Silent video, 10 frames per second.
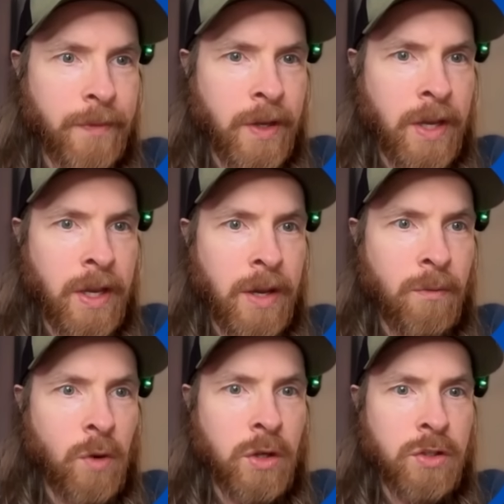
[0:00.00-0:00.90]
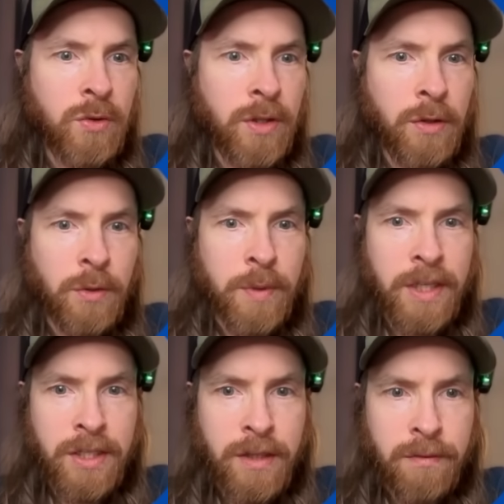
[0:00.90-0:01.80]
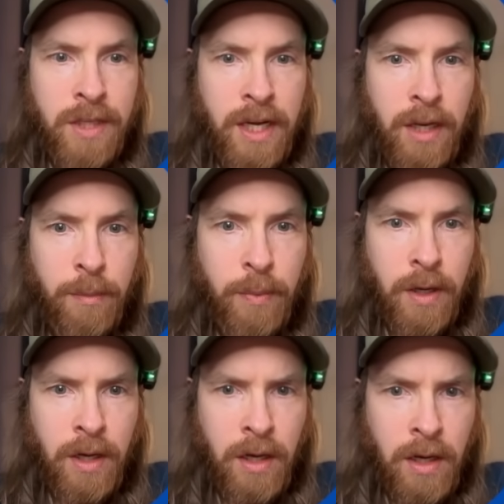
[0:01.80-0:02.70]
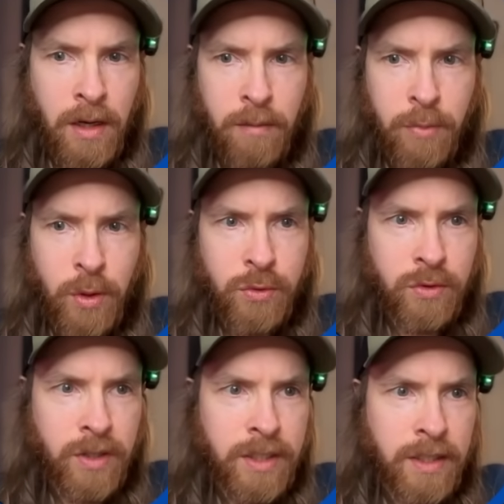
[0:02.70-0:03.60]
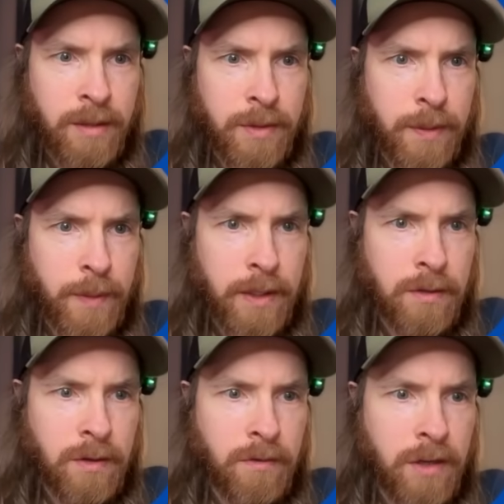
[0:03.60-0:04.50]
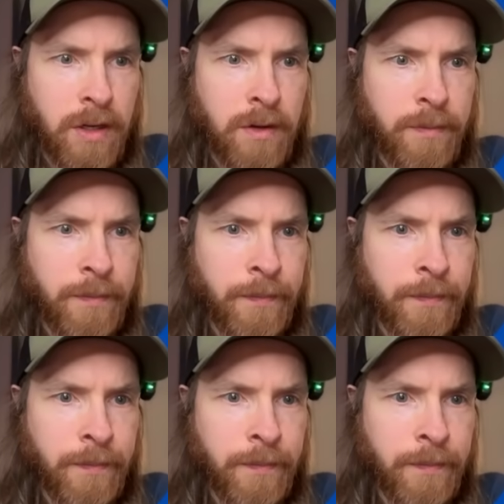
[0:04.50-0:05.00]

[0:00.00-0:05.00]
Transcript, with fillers: uh, walks through the documentation of setting up a Postgres M C P server.